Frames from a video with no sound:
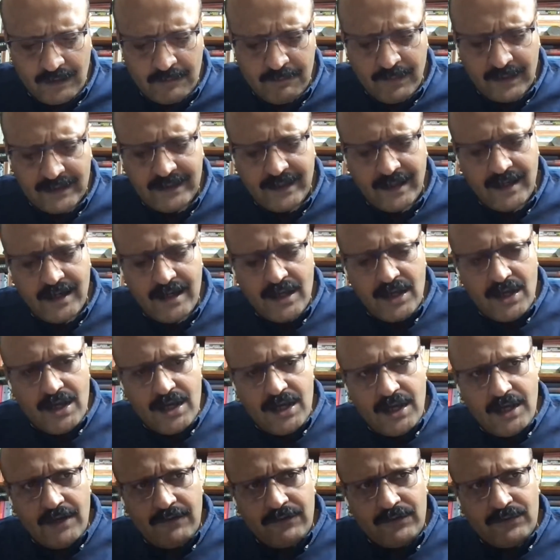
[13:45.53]
But then,
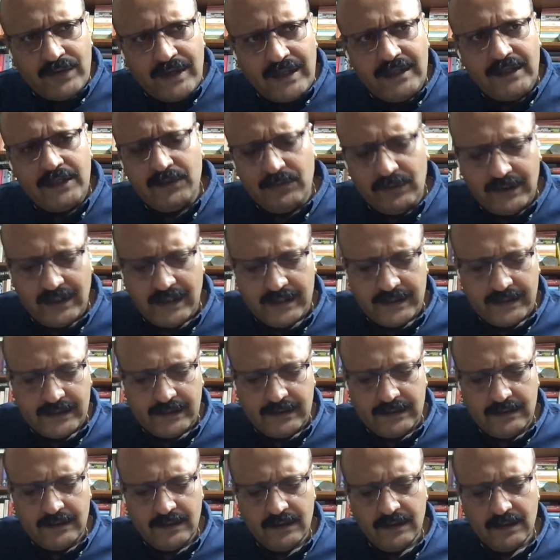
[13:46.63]
if you really look at
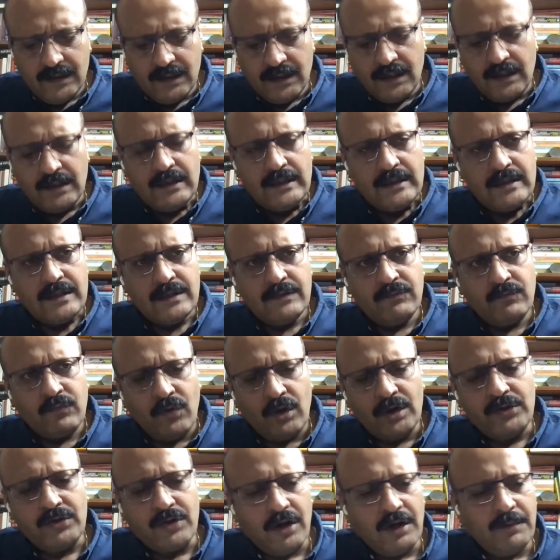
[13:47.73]
it,
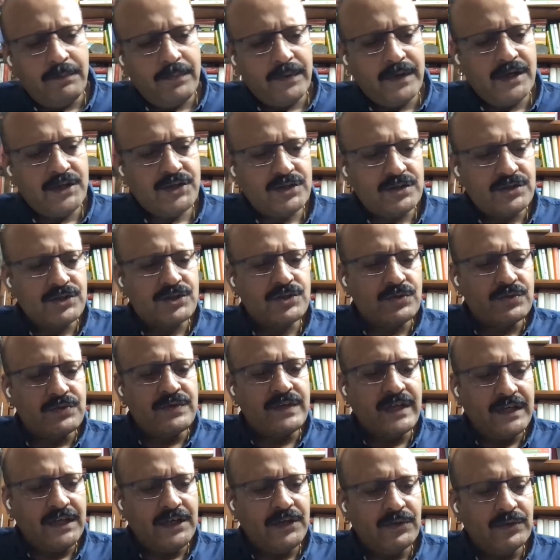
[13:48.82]
what corporations should
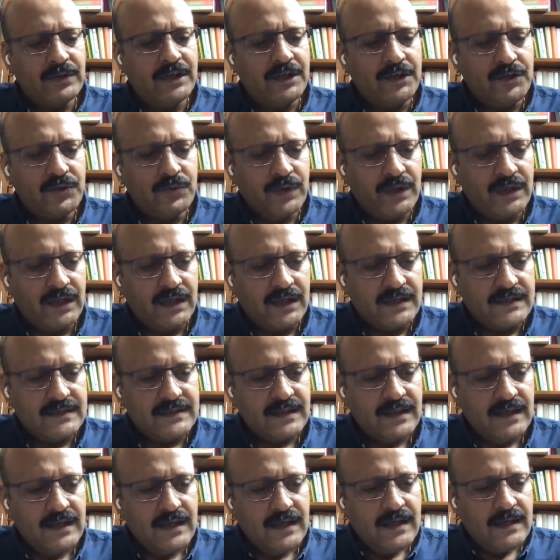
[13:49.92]
really look at doing
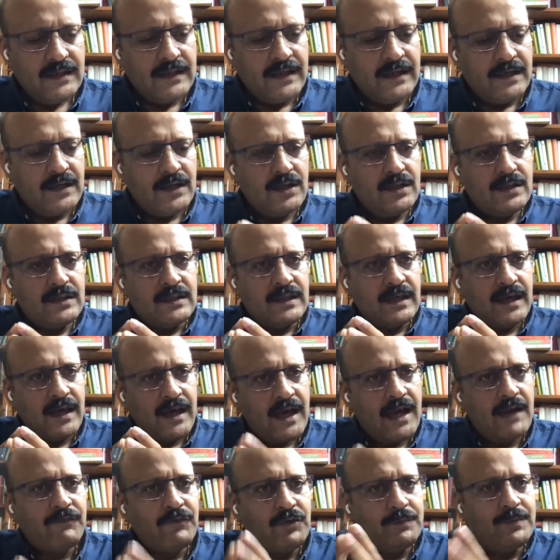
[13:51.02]
is that they
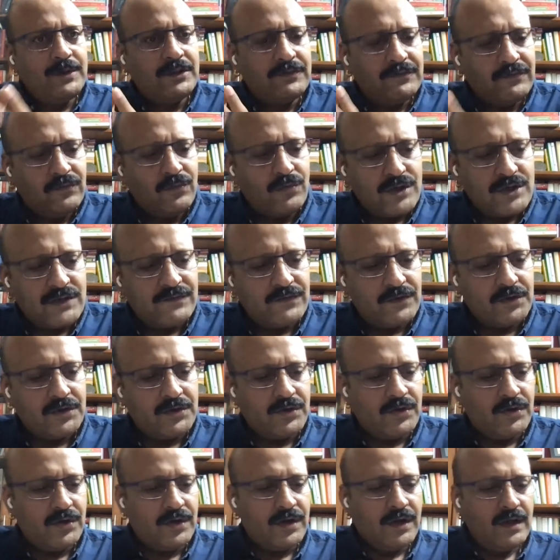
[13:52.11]
have to be the force for
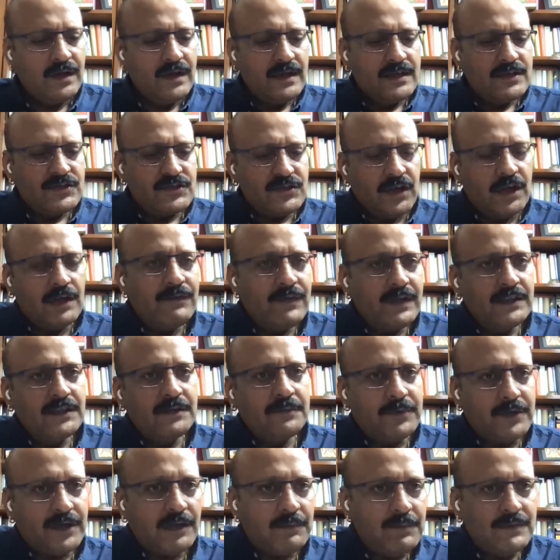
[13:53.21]
good, solving
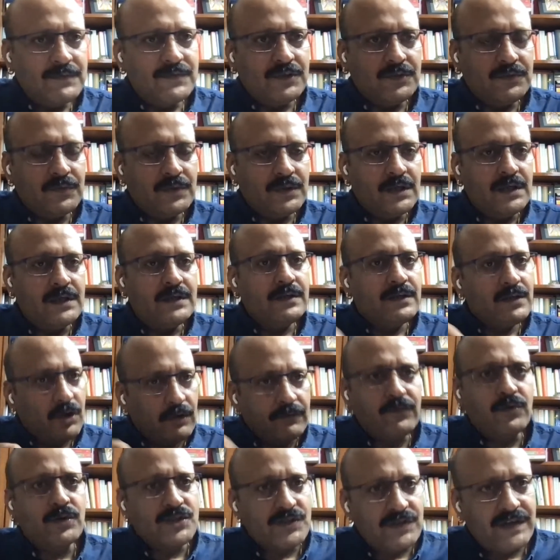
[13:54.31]
the problems of the world.
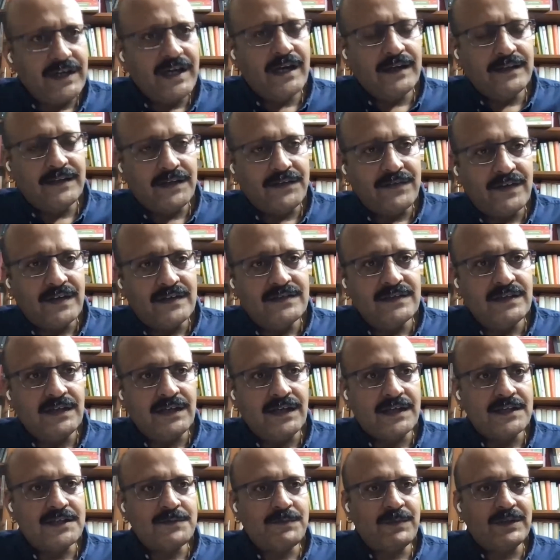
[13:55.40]
Of course, create that
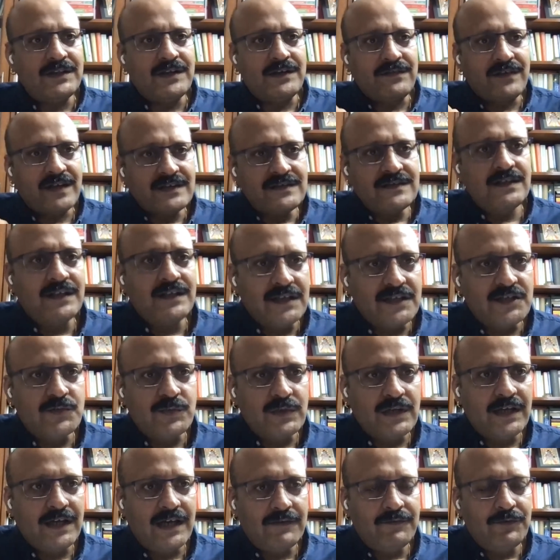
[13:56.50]
resilience, but that resilience
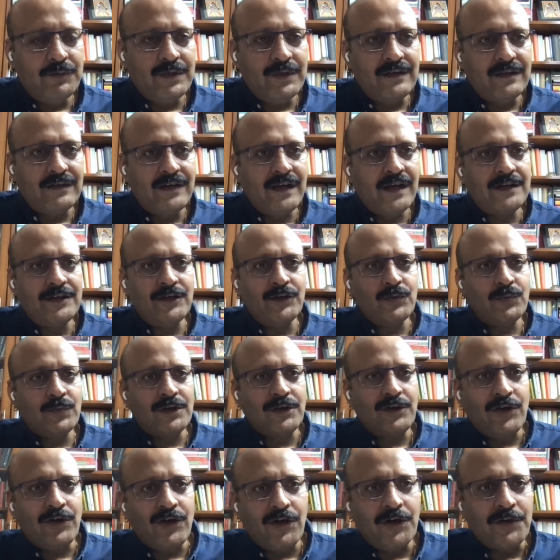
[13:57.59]
will have to be created over
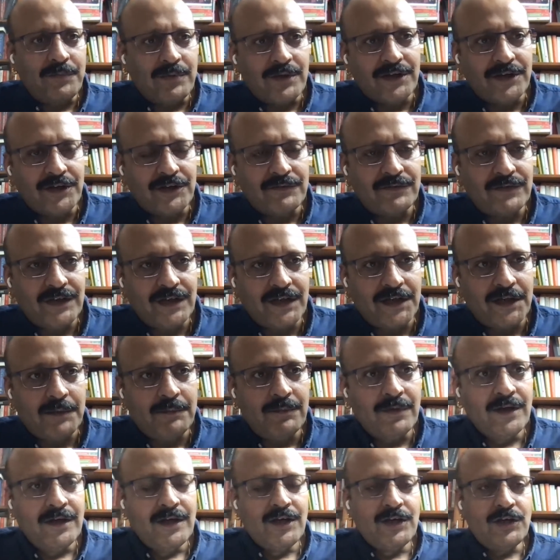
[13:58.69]
a long period of time.
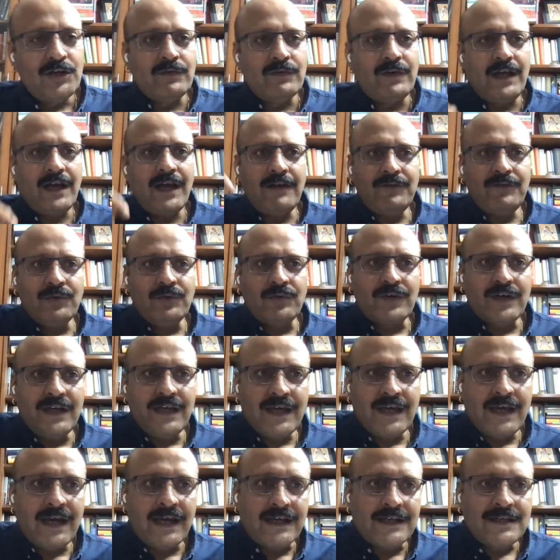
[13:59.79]
You will have to
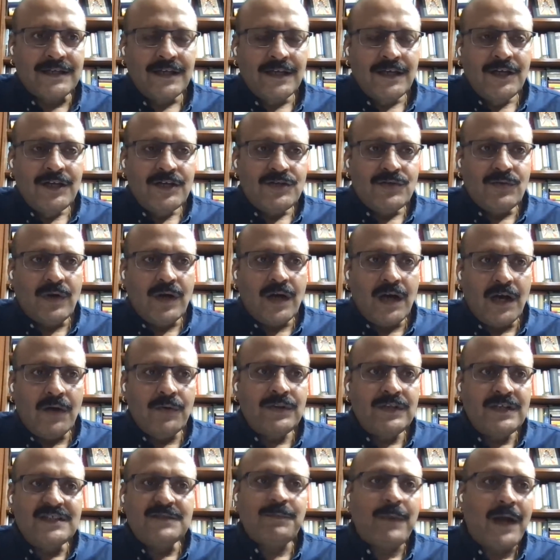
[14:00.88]
react to how
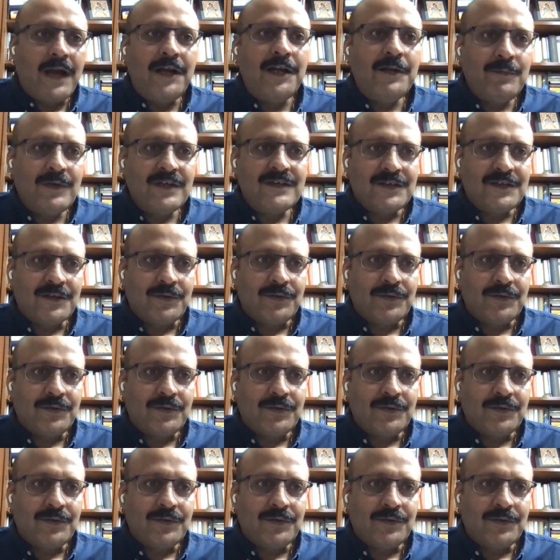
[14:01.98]
these pandemics are